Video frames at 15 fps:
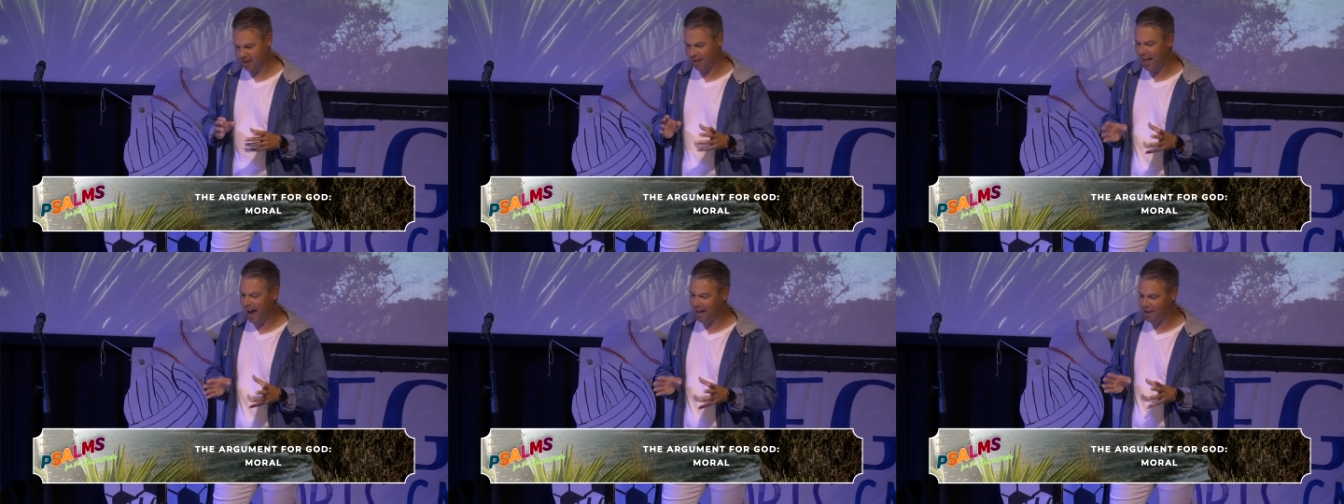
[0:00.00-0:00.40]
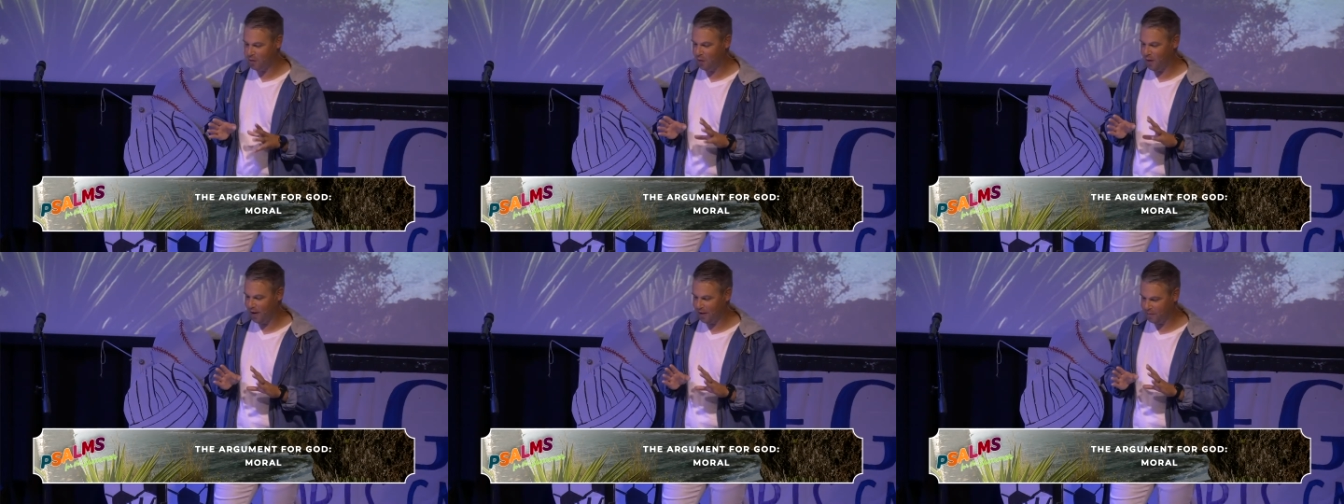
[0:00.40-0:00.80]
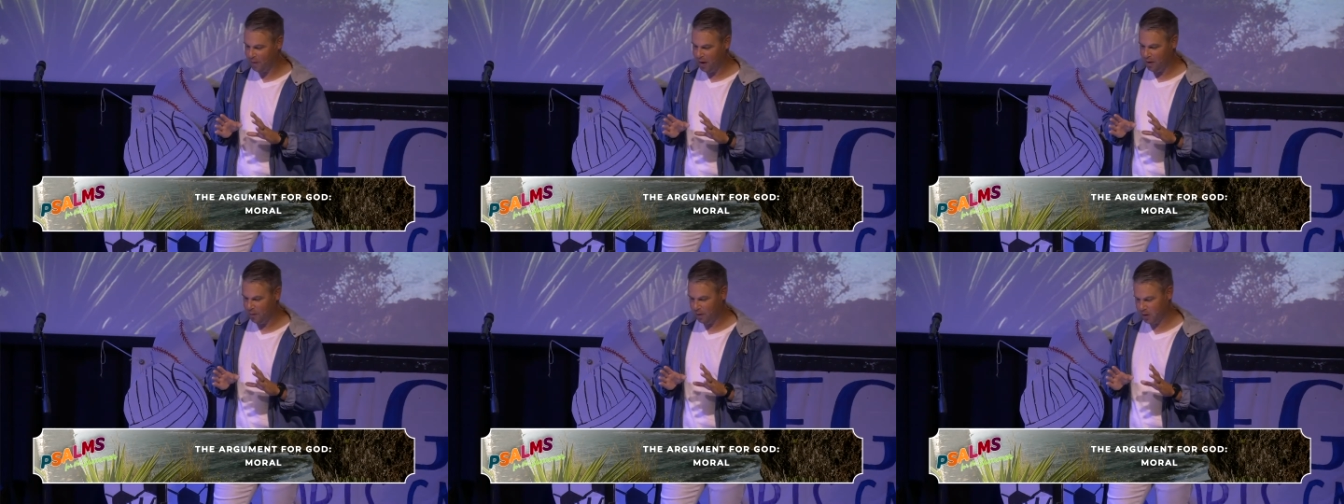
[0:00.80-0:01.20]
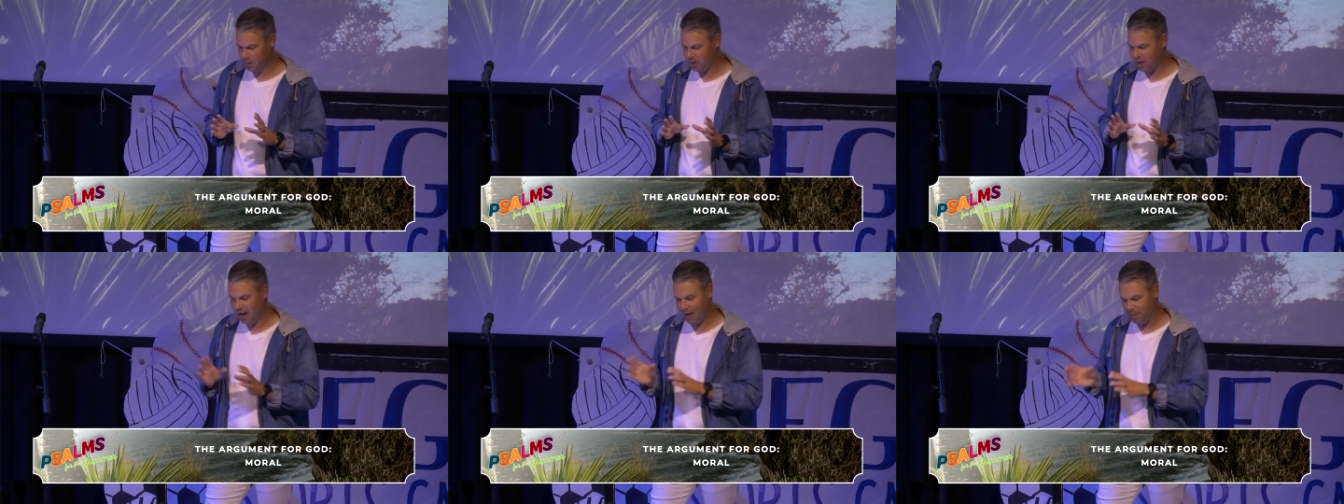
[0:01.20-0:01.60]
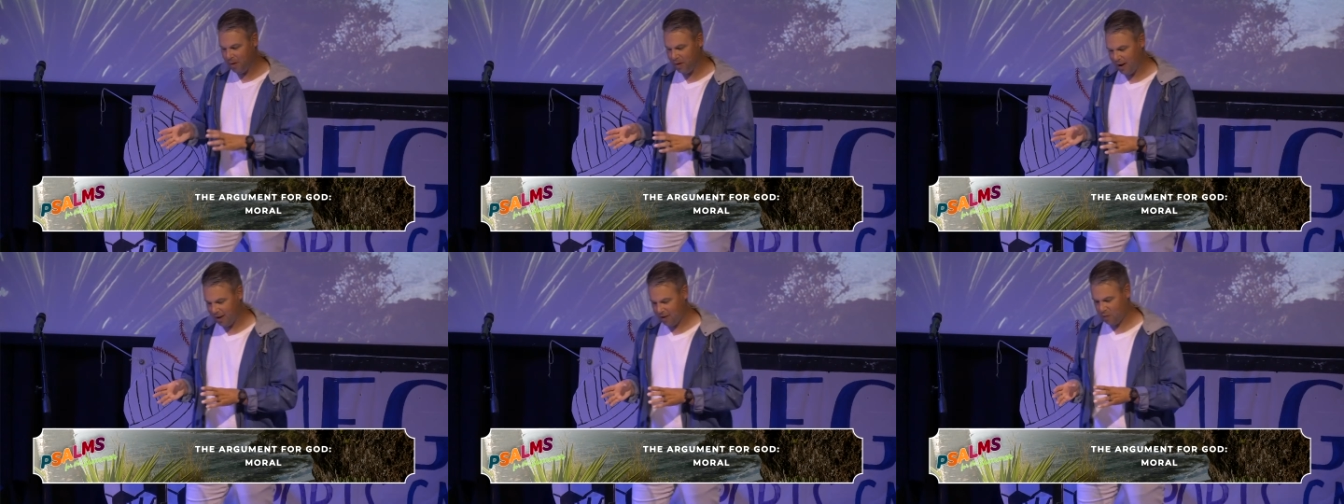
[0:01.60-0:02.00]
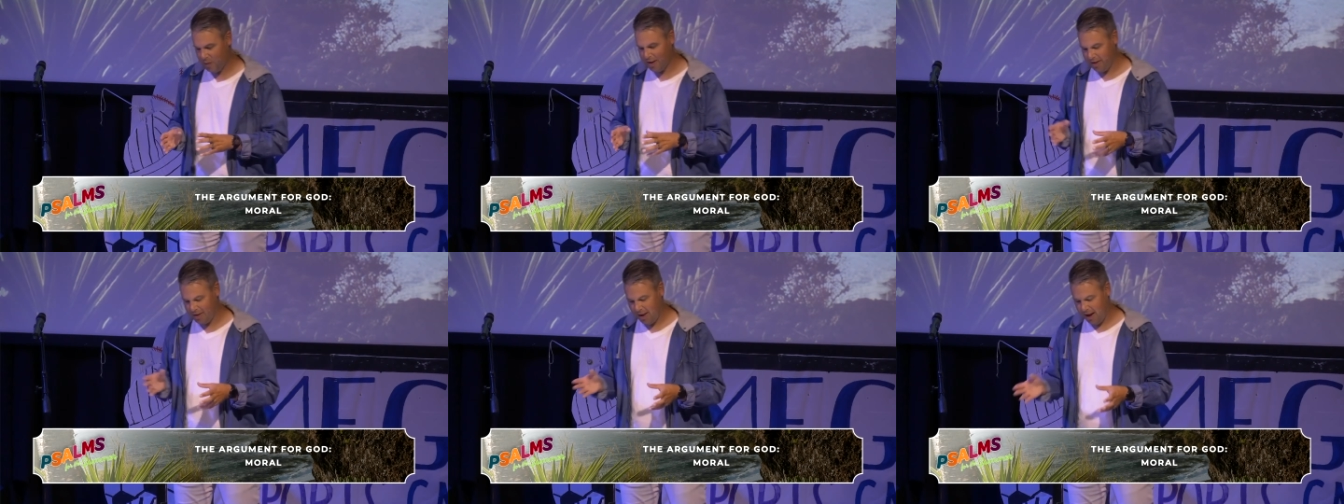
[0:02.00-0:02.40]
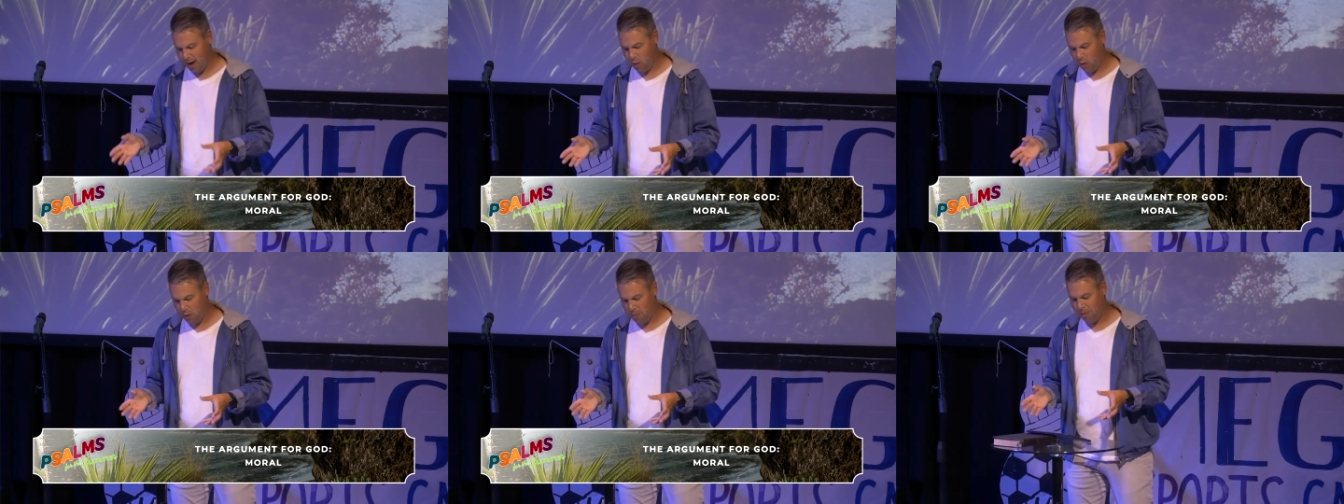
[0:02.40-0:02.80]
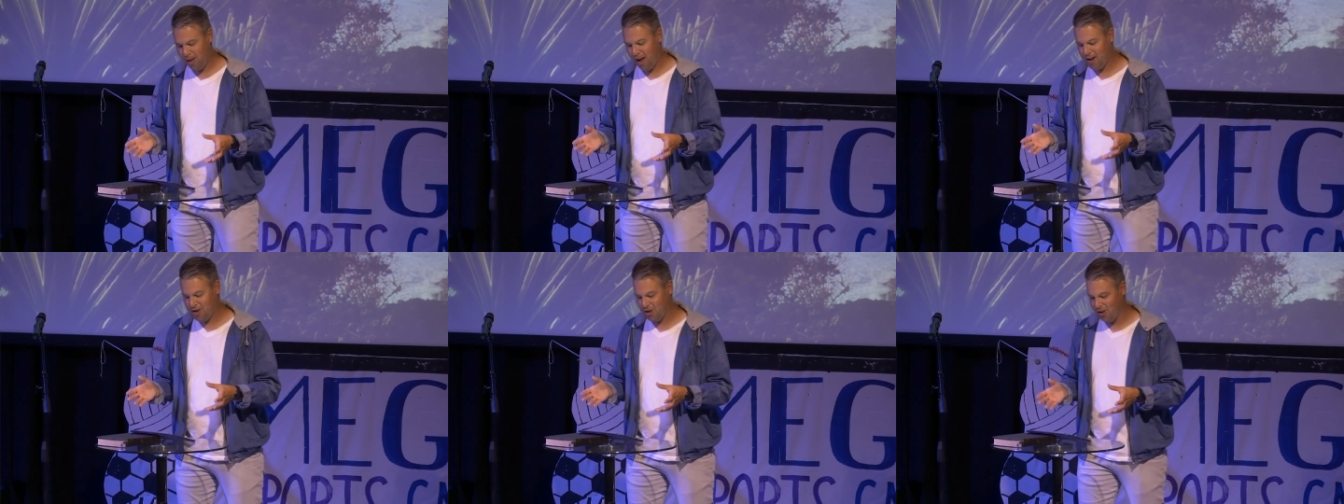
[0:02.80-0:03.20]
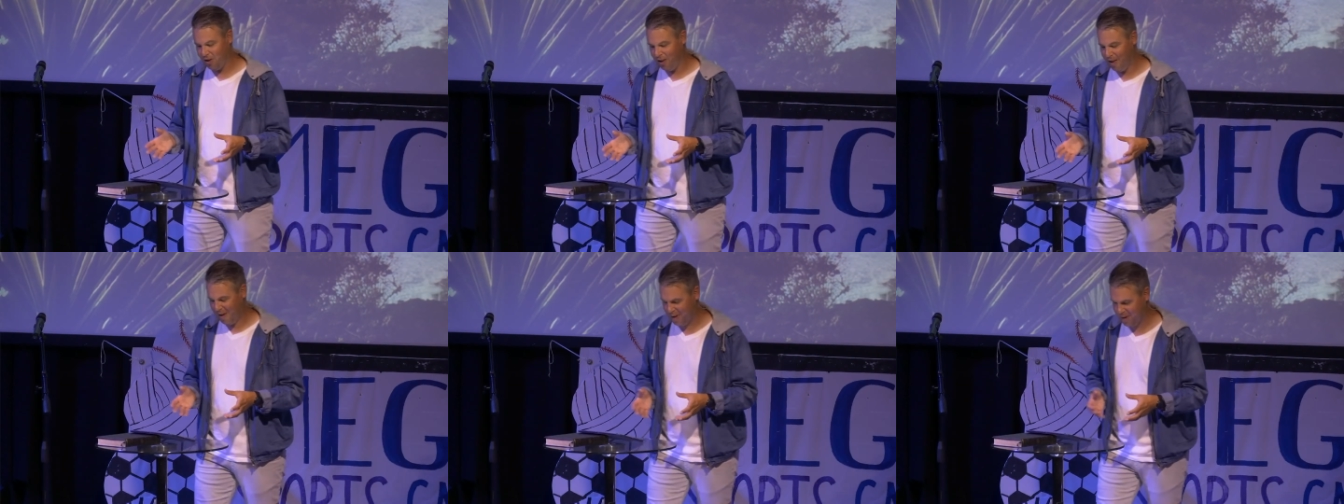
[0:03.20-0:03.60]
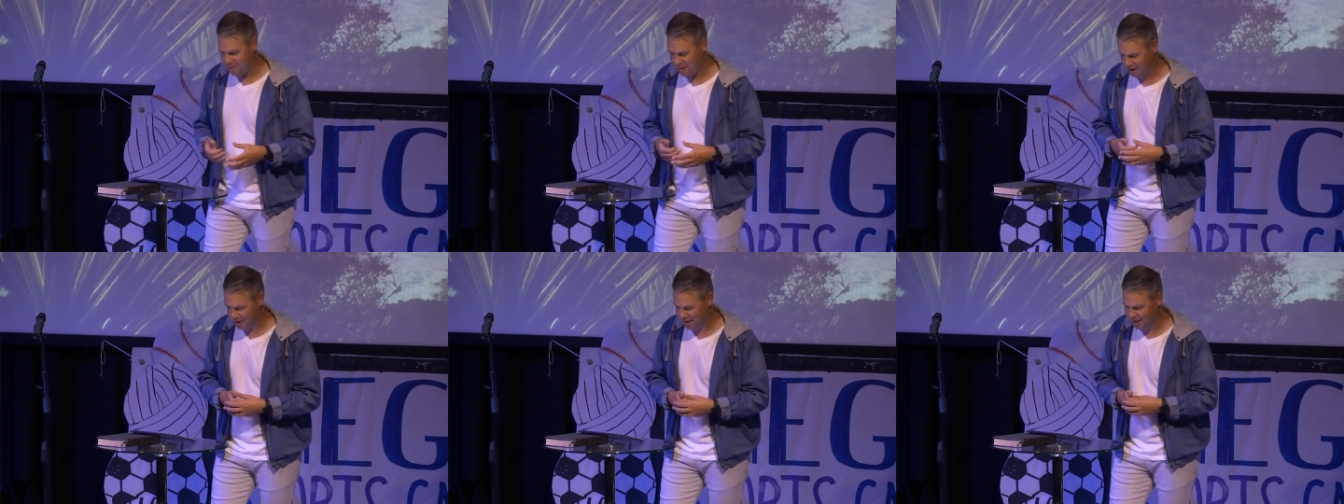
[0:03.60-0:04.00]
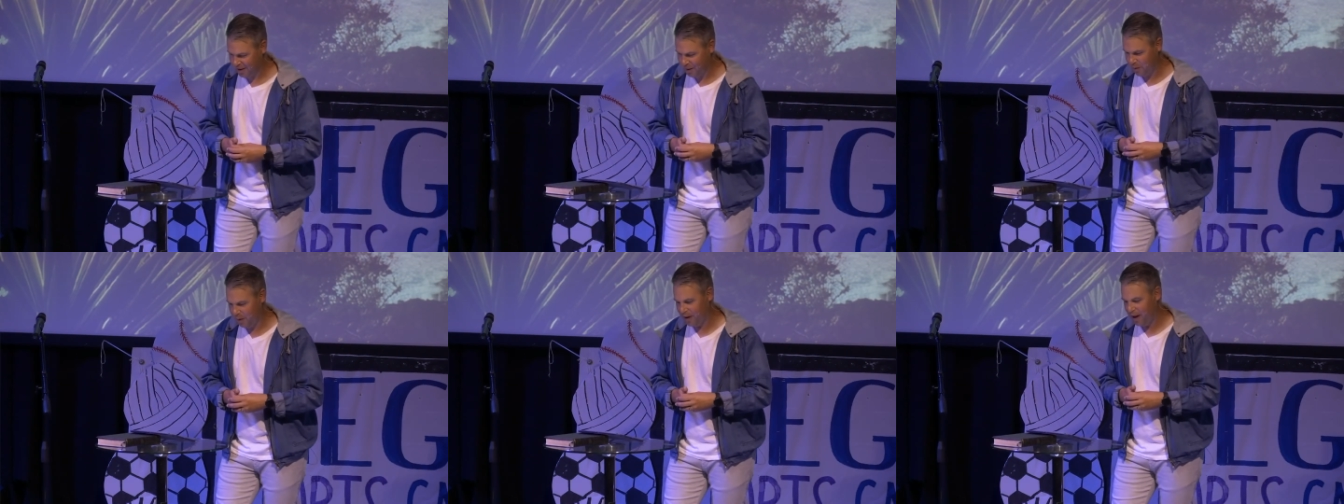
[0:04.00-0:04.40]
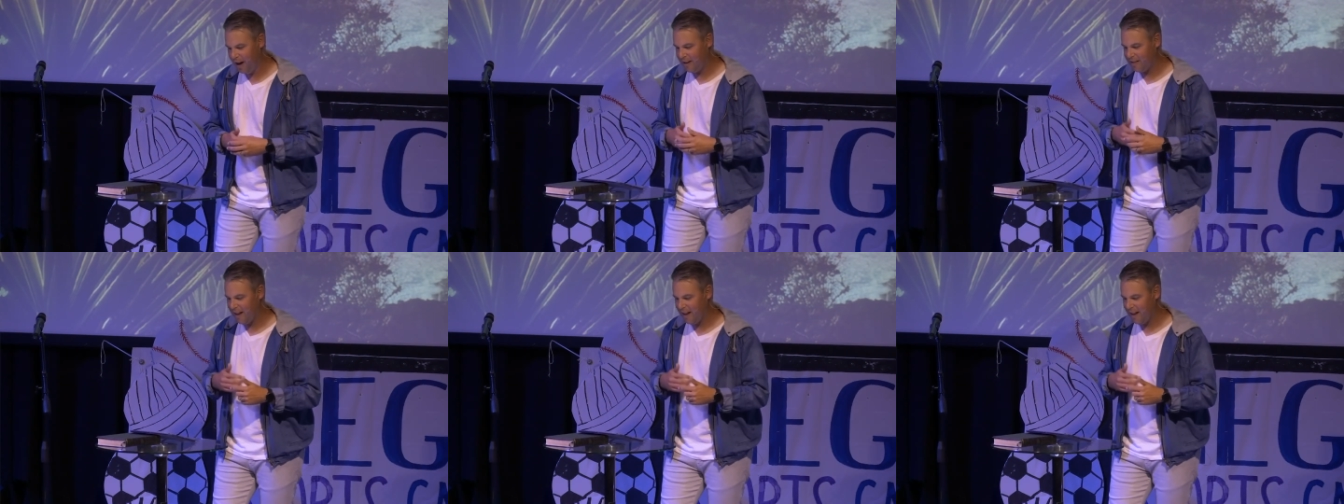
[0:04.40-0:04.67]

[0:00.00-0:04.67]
The last one, which we'll talk about next week, is the anthropological argument for God.